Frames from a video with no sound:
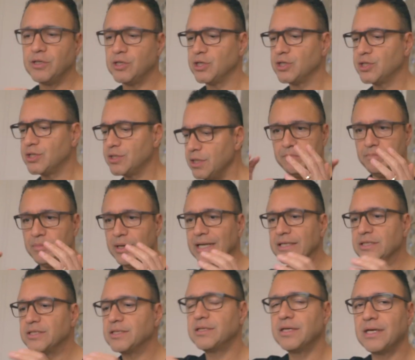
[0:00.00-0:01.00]
just
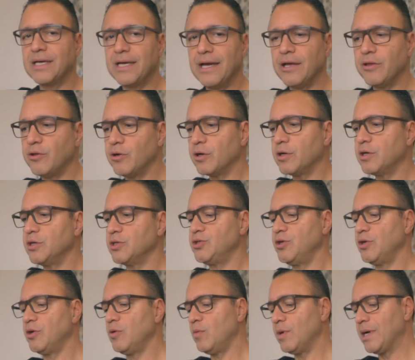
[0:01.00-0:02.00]
blends together, because
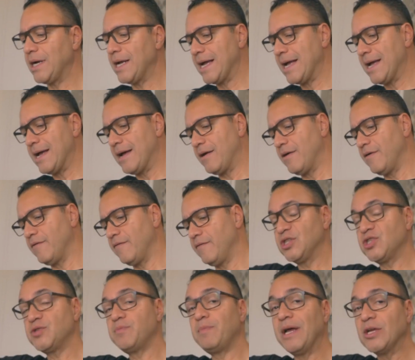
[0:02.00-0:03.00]
you don't want to have,
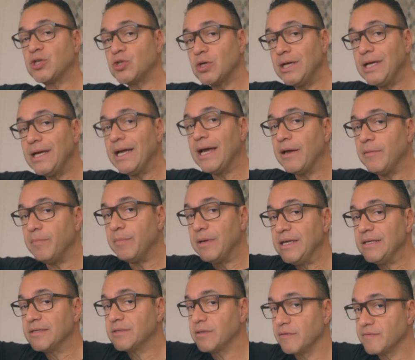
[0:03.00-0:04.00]
especially a
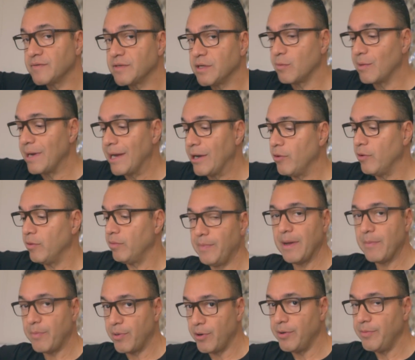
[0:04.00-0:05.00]
piece of serrano
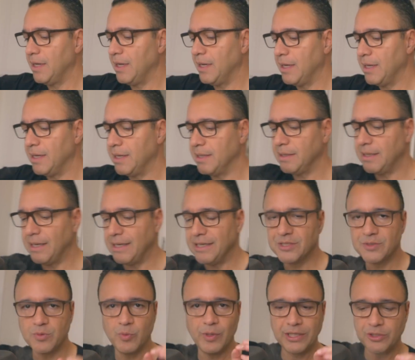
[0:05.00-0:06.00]
pepper that
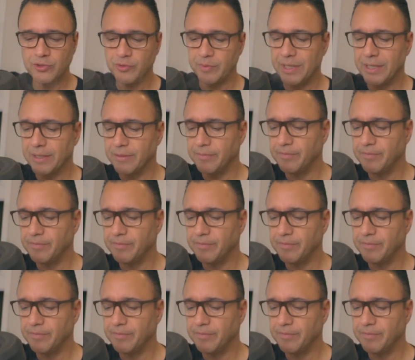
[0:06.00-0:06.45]
is way too big.